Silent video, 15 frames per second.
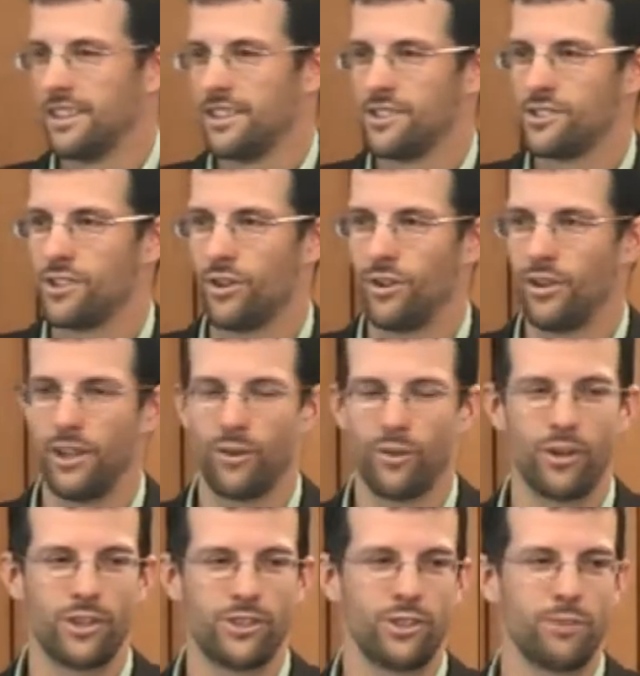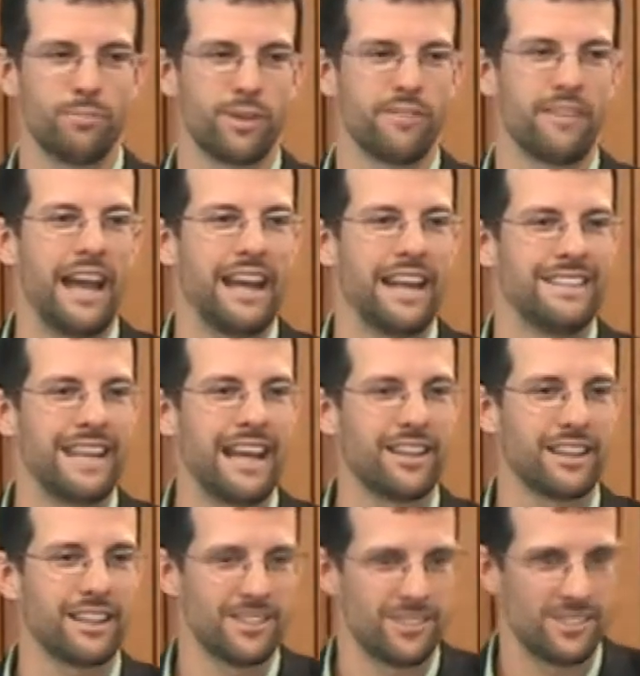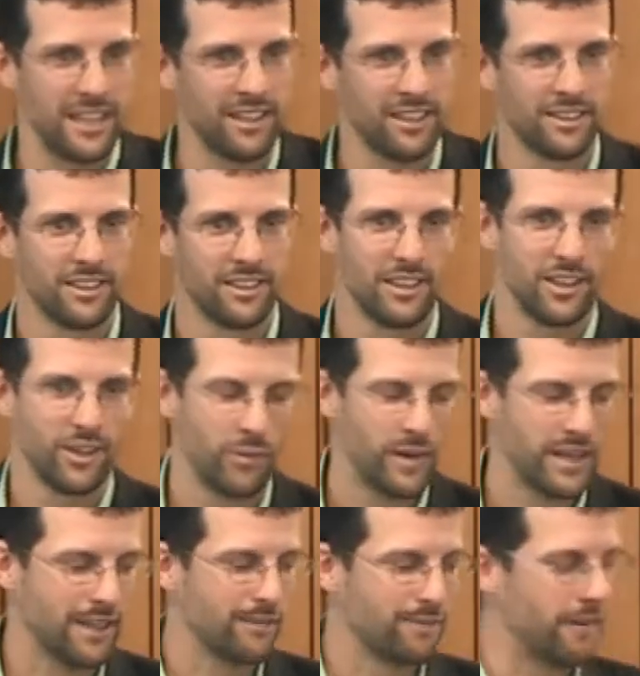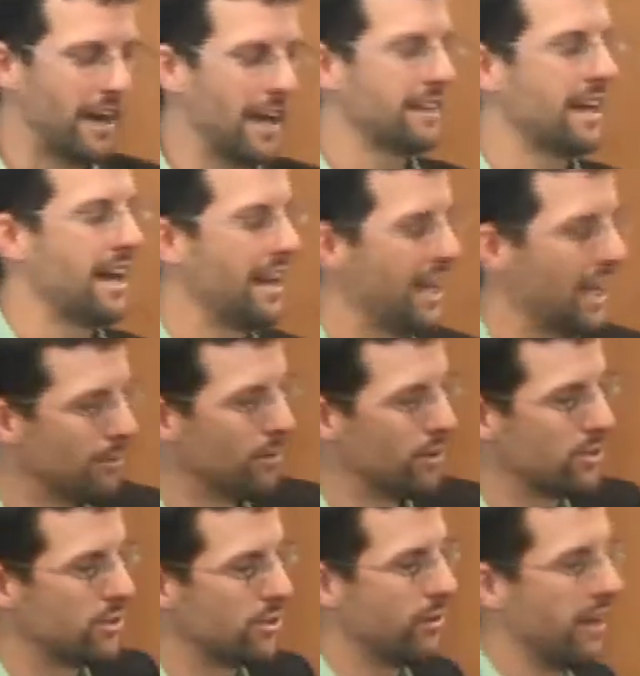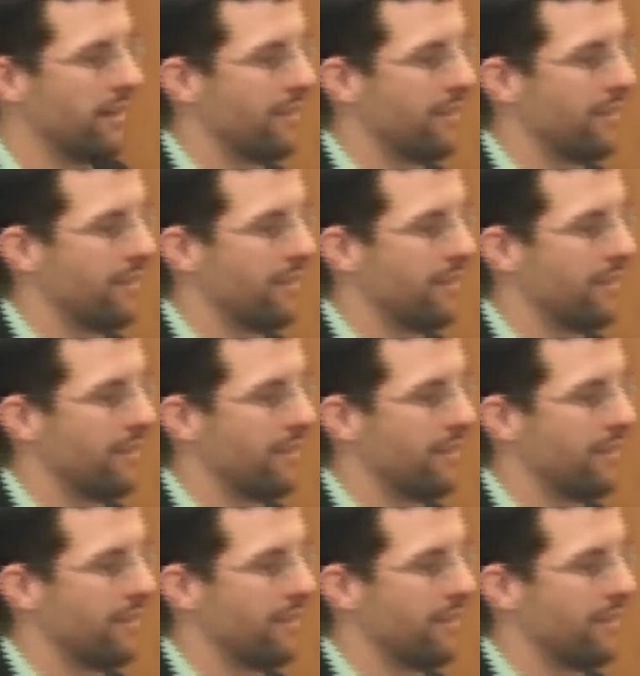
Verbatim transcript: So, in order to provide a delicacy, we confine that animal to a